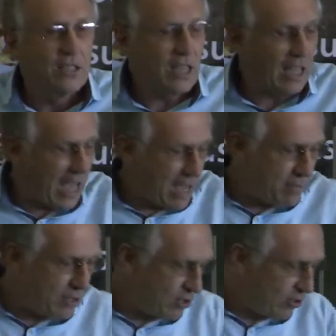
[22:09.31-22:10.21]
She
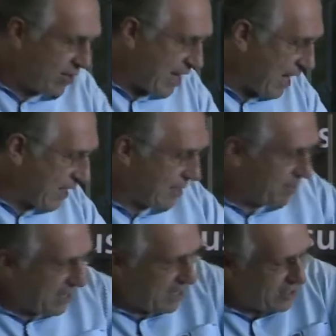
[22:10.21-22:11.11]
came, she stood next
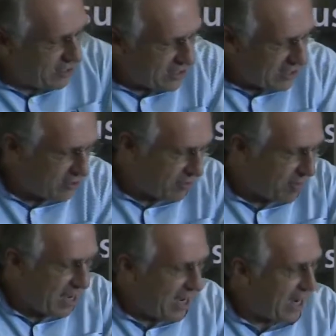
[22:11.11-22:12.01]
to me, she
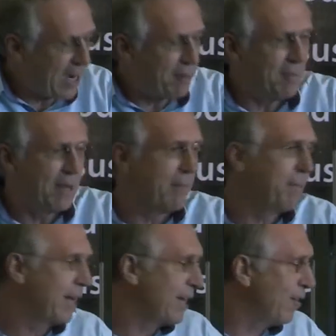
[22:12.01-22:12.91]
took my arm. I
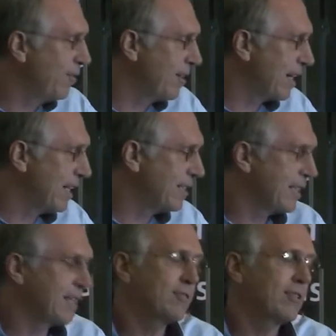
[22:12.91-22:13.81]
bent over, I
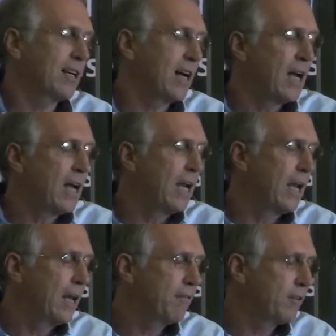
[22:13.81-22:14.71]
said to her, I
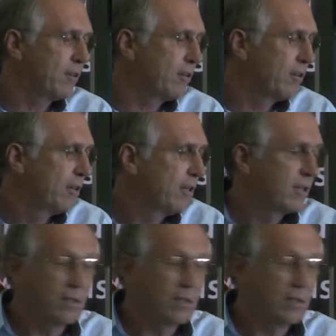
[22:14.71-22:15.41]
love you.